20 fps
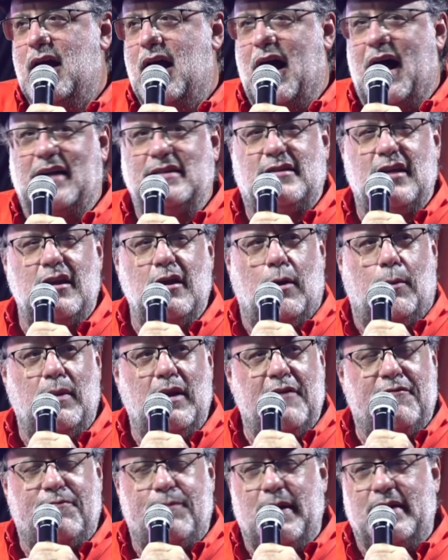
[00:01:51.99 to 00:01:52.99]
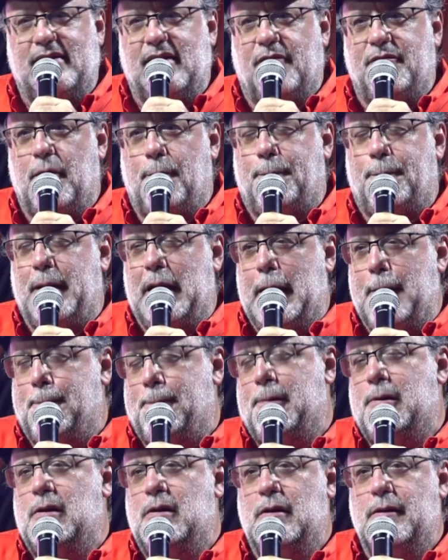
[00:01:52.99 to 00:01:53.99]
and to the upliftment of the
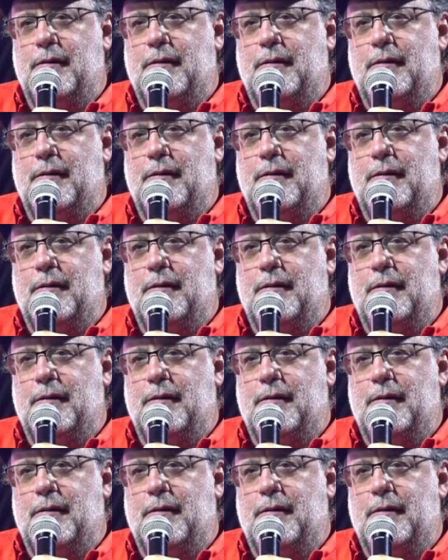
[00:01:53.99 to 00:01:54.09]
people